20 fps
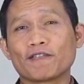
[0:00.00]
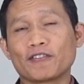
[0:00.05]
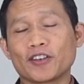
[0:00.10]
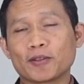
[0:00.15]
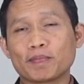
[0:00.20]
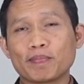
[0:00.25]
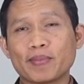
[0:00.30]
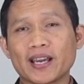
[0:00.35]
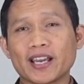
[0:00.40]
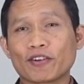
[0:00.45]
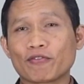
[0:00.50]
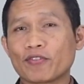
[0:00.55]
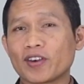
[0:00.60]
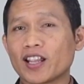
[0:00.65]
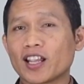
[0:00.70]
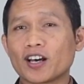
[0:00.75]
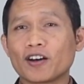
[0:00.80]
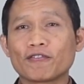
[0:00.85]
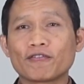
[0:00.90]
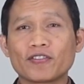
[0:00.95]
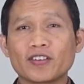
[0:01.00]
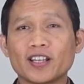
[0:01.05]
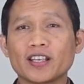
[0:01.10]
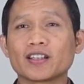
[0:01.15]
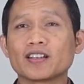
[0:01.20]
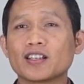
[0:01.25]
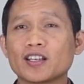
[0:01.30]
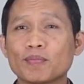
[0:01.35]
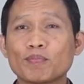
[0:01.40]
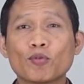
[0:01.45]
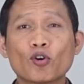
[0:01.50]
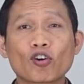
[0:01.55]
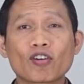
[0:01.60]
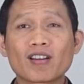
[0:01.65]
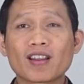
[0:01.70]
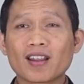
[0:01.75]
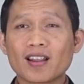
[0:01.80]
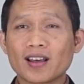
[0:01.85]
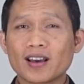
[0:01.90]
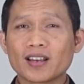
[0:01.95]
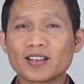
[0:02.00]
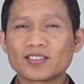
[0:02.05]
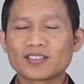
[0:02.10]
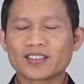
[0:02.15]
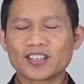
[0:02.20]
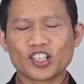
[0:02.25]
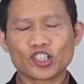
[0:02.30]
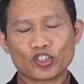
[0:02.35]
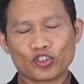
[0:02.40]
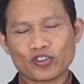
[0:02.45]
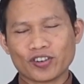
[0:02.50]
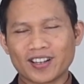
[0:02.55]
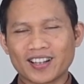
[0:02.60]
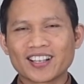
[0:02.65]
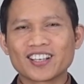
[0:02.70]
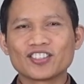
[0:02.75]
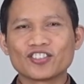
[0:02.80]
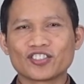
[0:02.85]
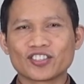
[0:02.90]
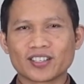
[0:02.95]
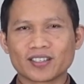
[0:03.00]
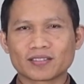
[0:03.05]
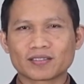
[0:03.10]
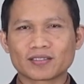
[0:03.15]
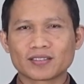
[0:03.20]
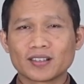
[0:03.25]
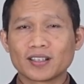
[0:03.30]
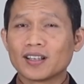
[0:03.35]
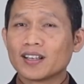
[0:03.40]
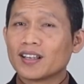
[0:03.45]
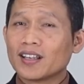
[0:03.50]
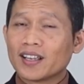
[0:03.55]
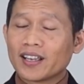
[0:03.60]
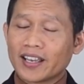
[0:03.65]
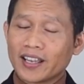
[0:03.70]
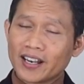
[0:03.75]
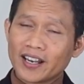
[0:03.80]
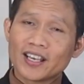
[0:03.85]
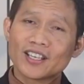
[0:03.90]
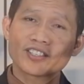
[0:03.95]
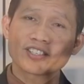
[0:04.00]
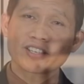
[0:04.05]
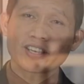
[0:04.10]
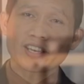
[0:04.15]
feedback without feeling demoralized is challenging. In this